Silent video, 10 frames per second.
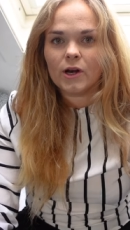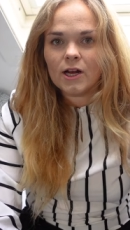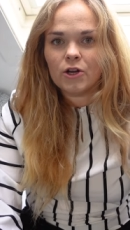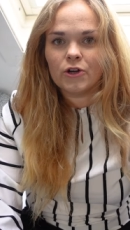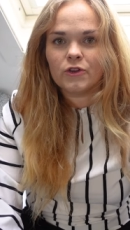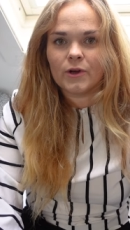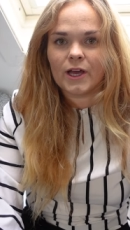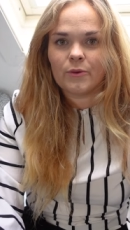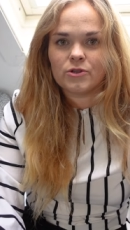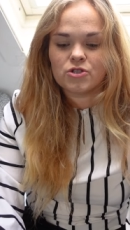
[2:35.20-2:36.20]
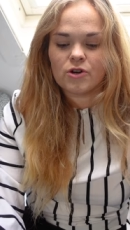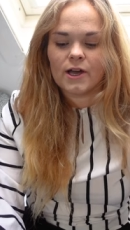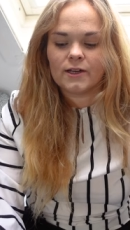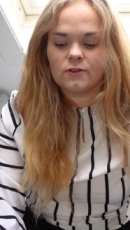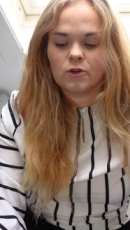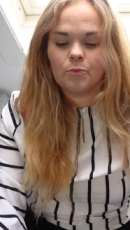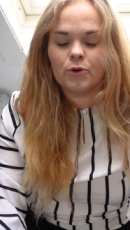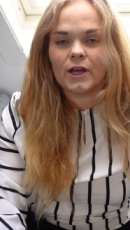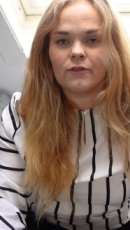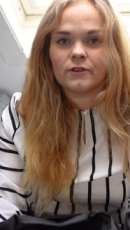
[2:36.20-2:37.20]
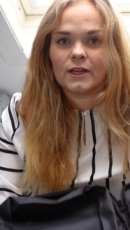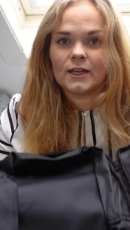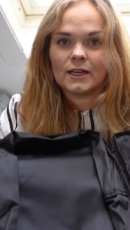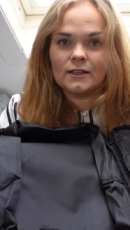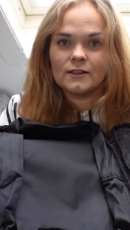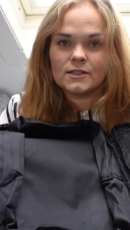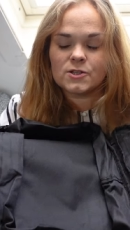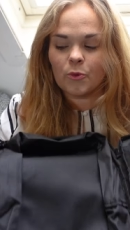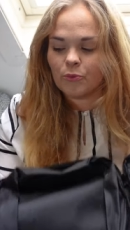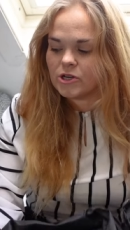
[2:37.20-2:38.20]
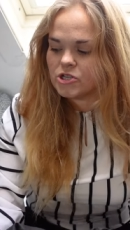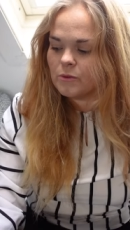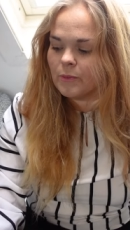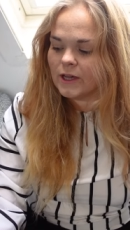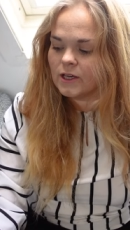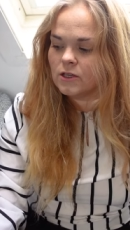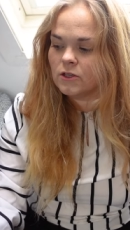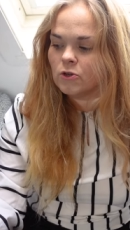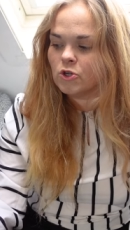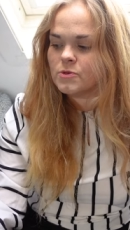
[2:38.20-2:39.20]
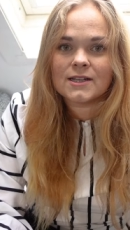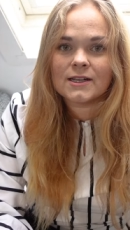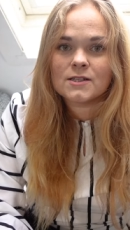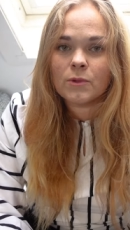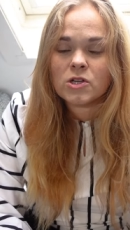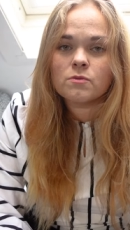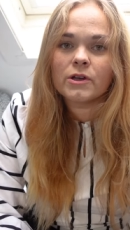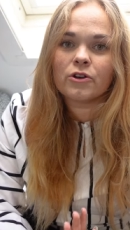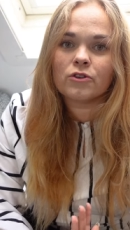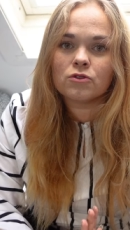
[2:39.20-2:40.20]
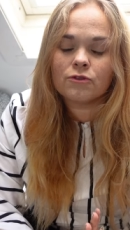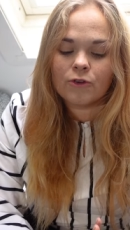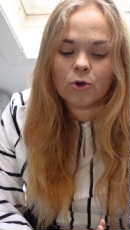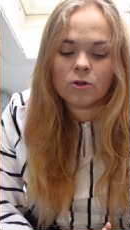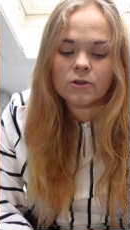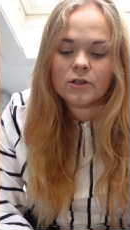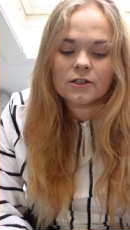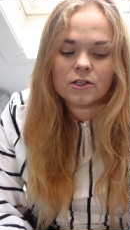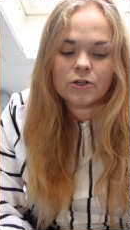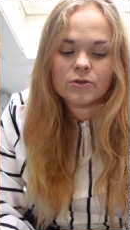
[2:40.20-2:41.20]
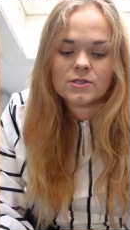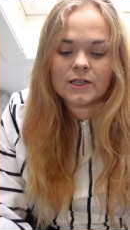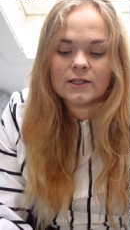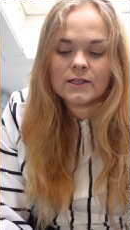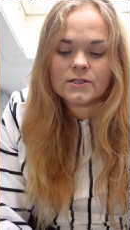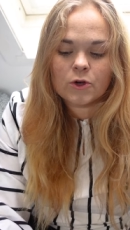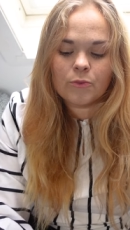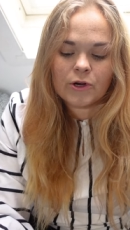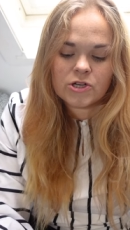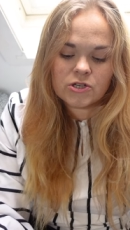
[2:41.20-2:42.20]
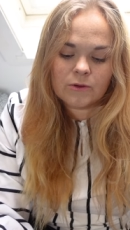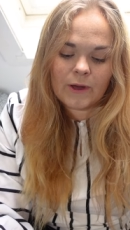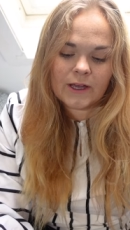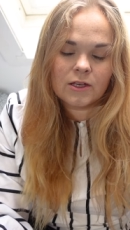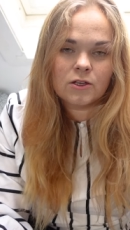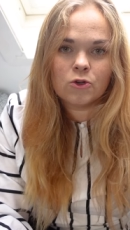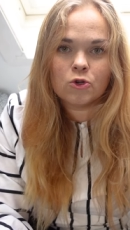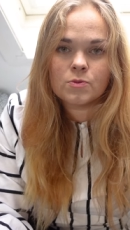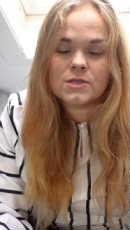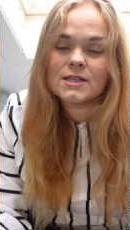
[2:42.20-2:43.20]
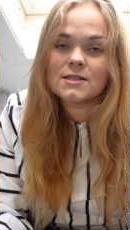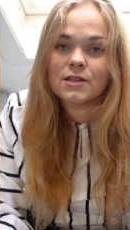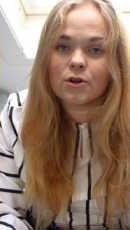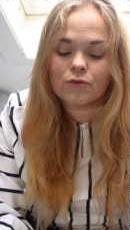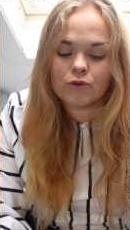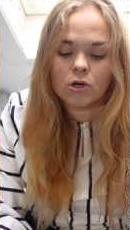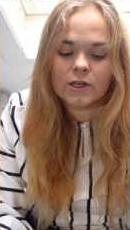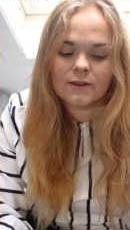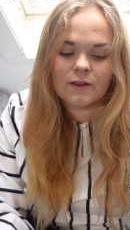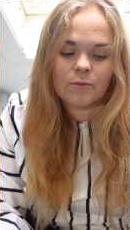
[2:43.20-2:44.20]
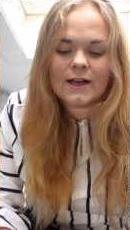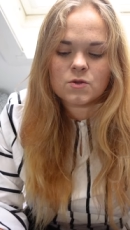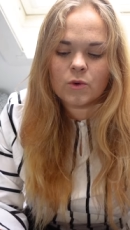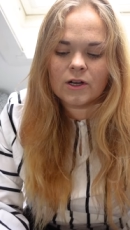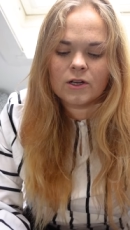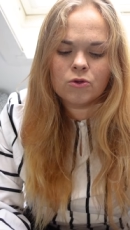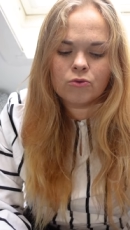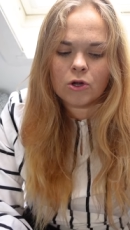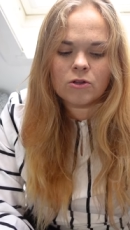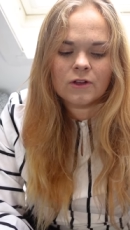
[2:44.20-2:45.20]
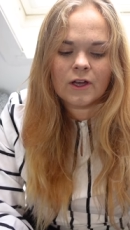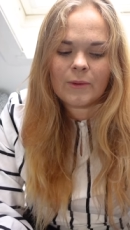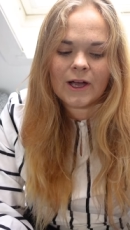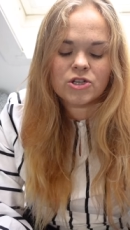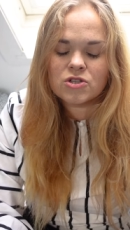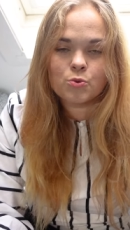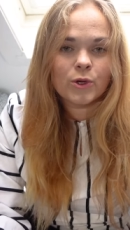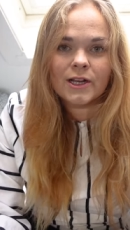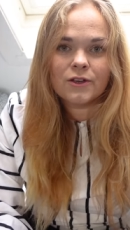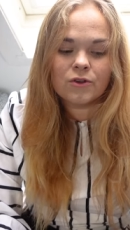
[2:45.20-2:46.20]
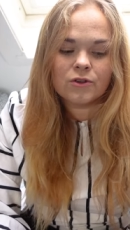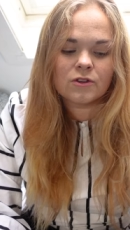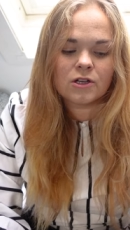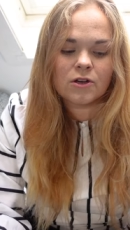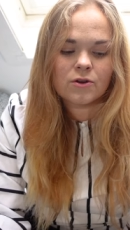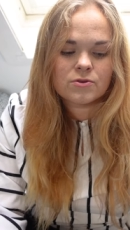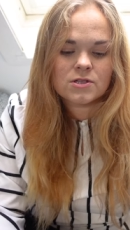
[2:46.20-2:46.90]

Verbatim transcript: What I learned when I was trying to put everything in these compression packing cubes, that it's much better to fold the clothes in these compression packing cubes instead of rolling them, as when you roll them I just really couldn't close